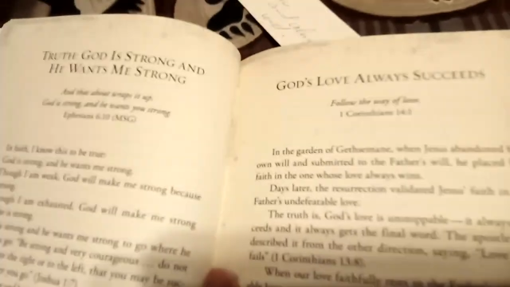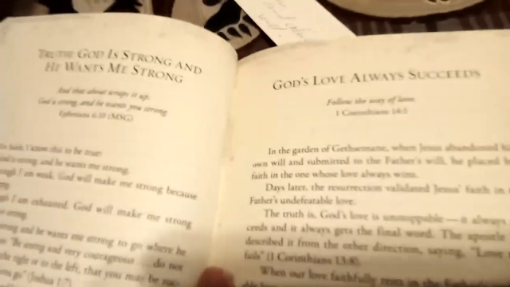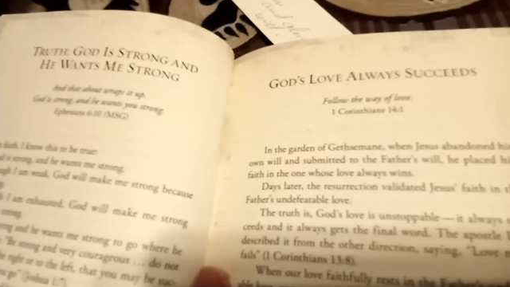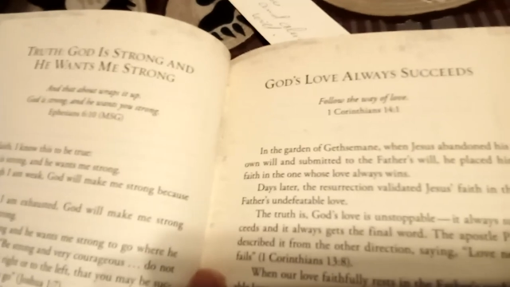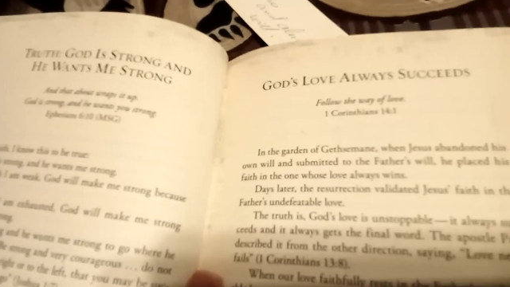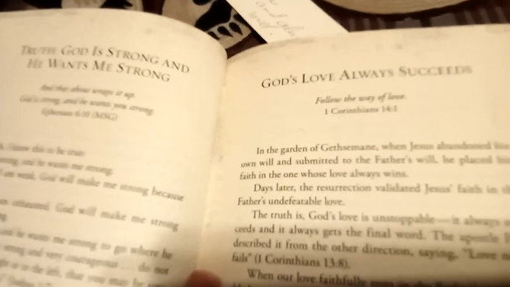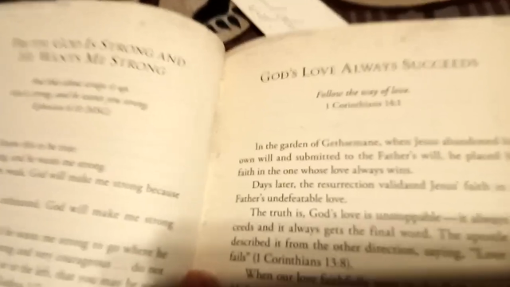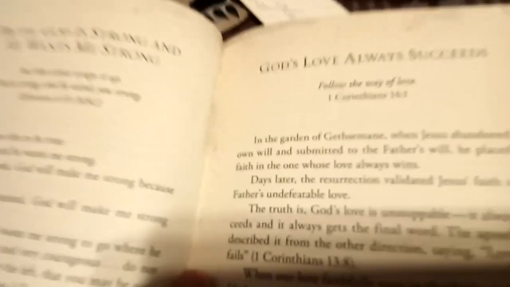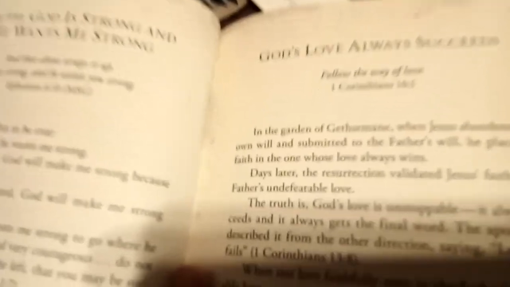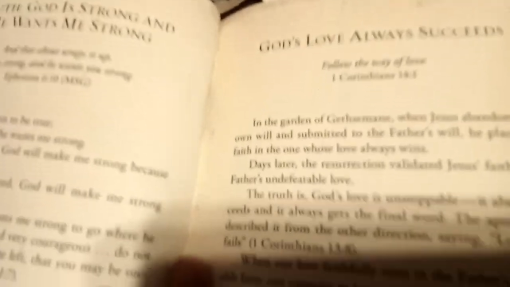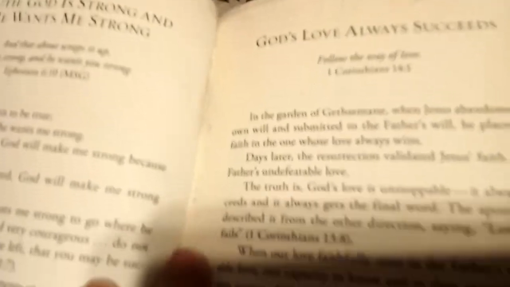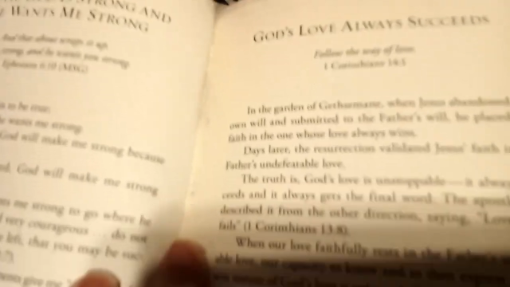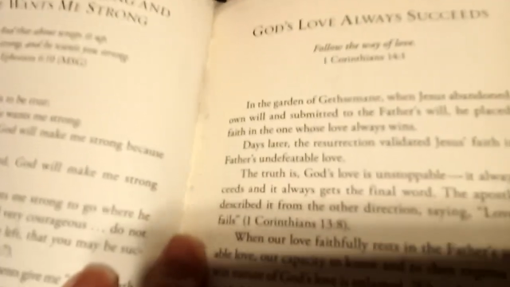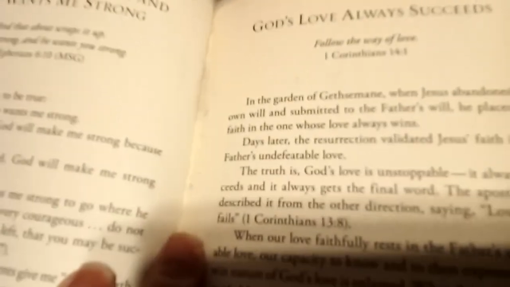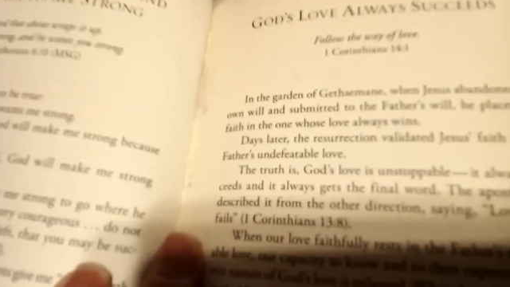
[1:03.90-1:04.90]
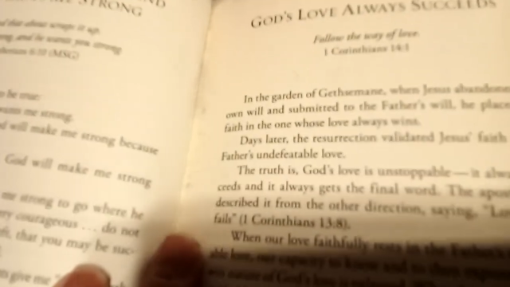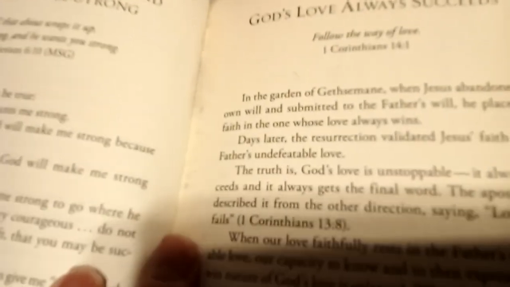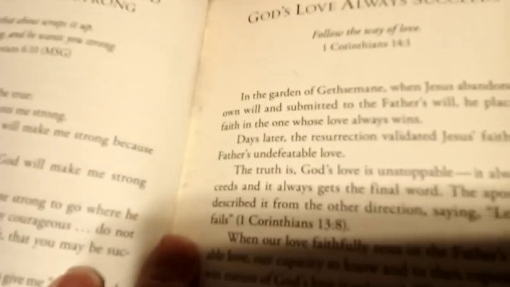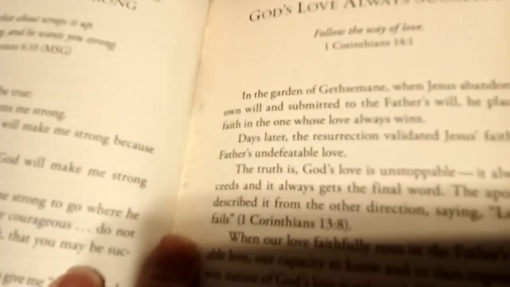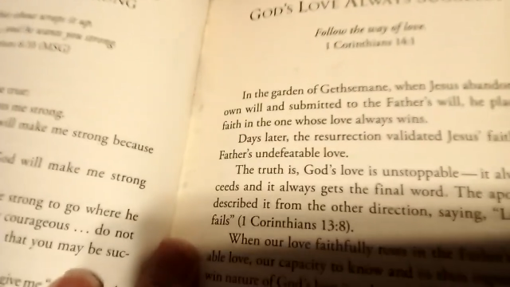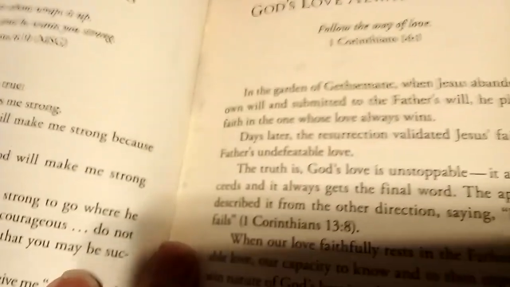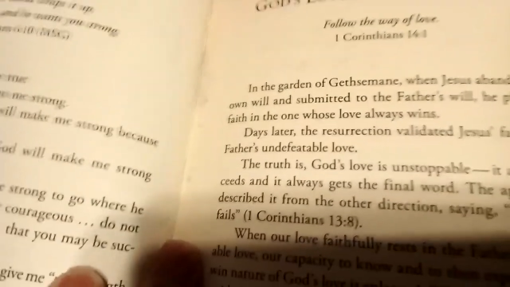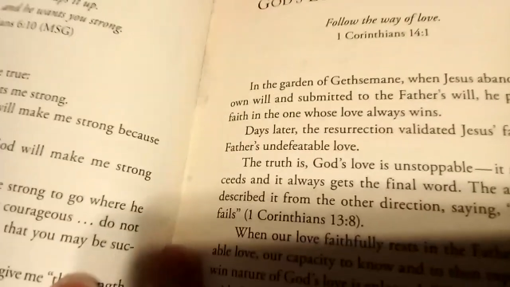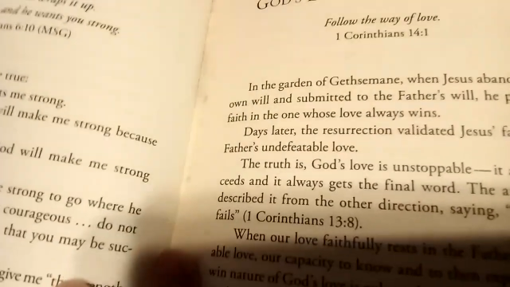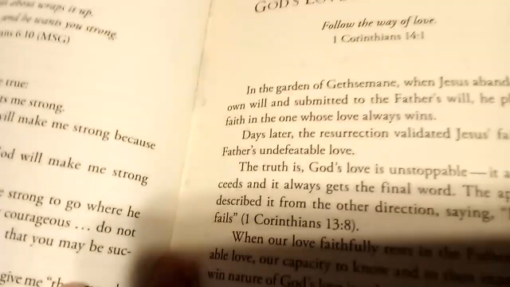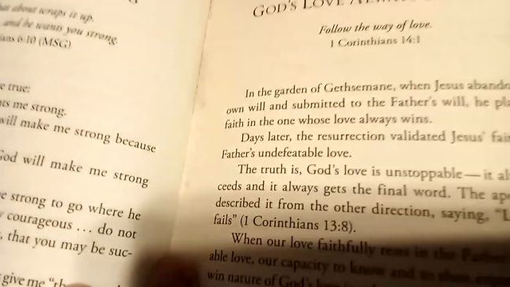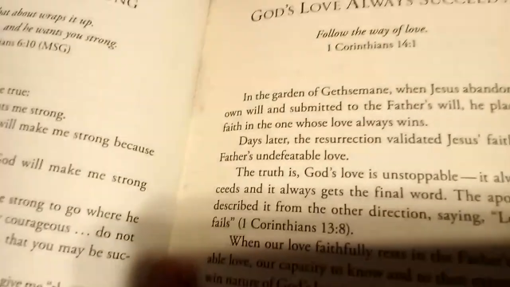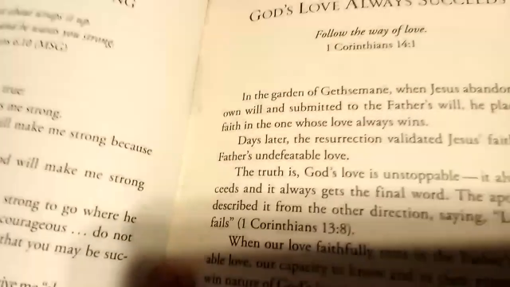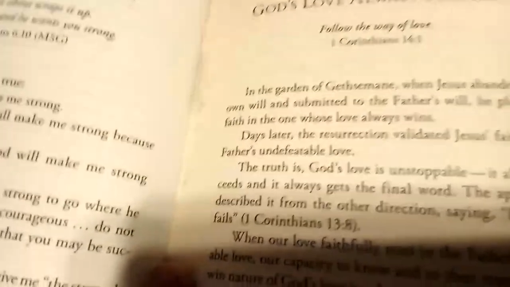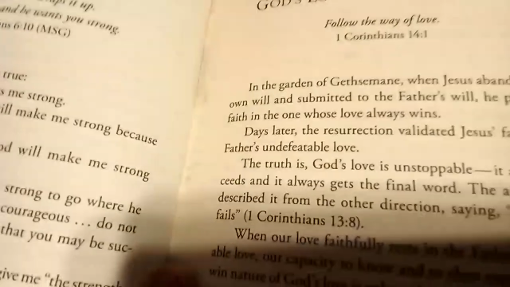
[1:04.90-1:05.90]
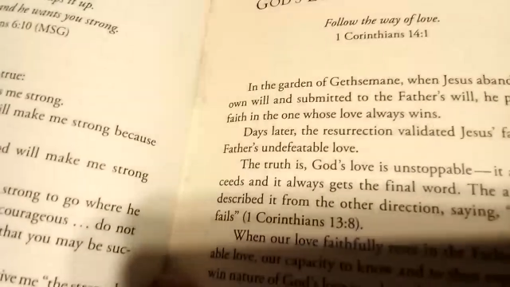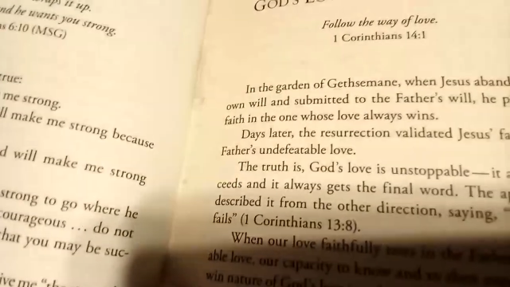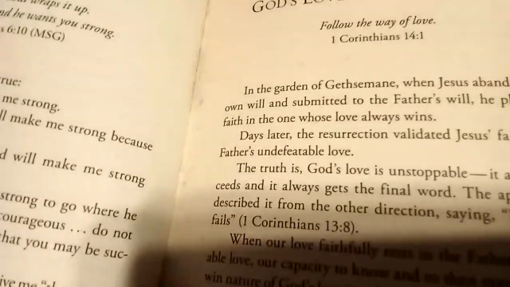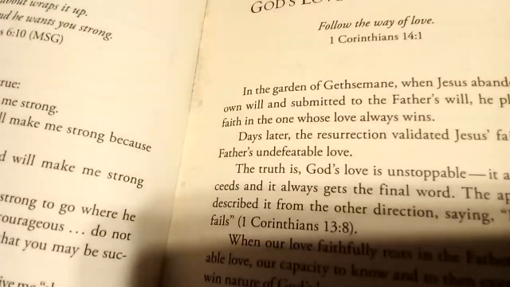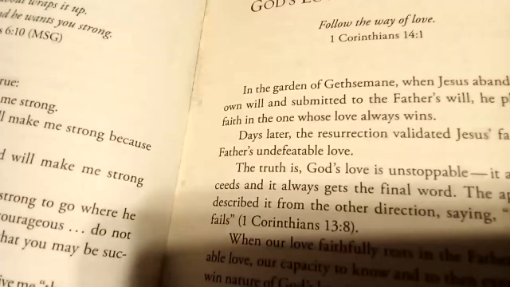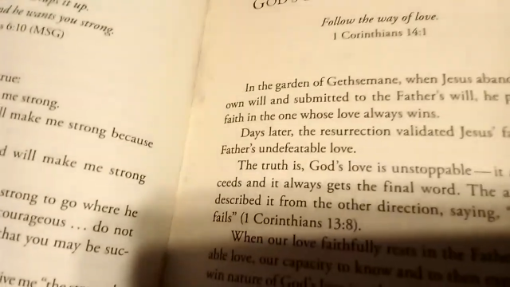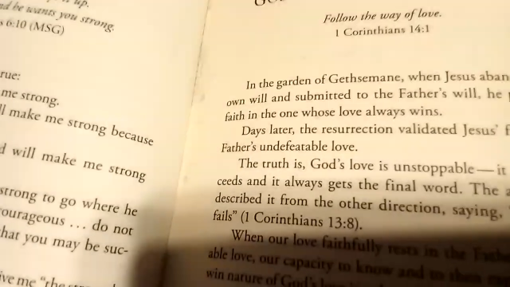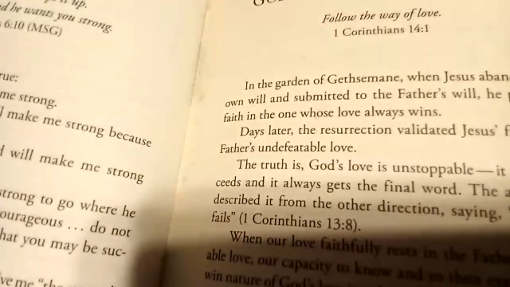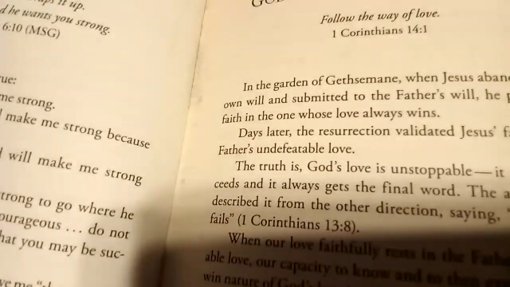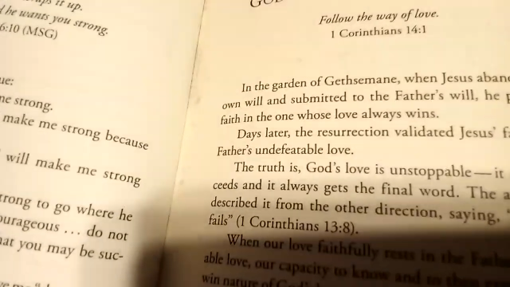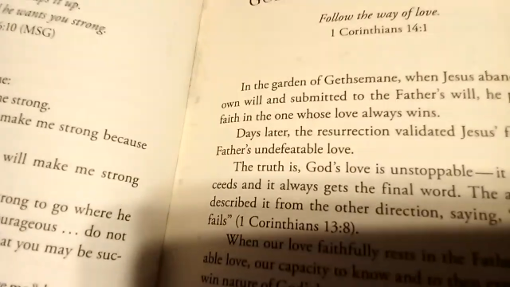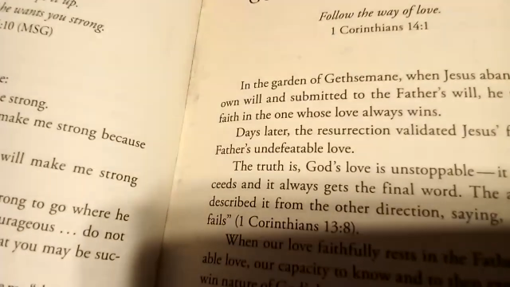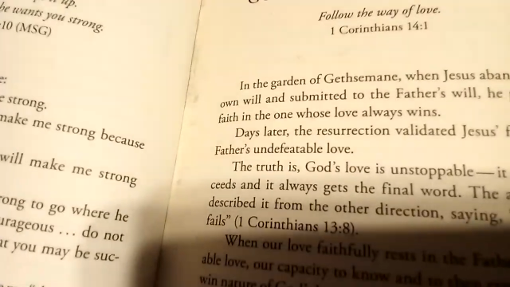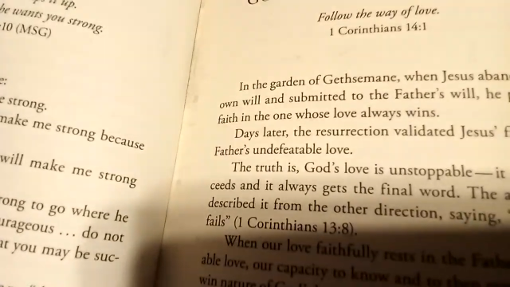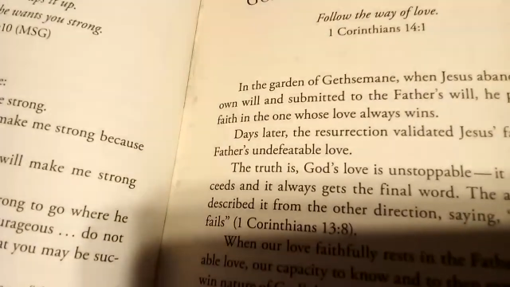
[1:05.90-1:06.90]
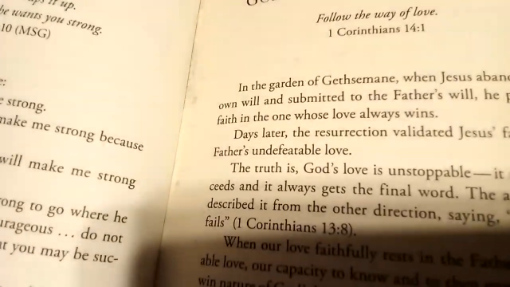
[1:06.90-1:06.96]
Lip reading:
(no speaker visible)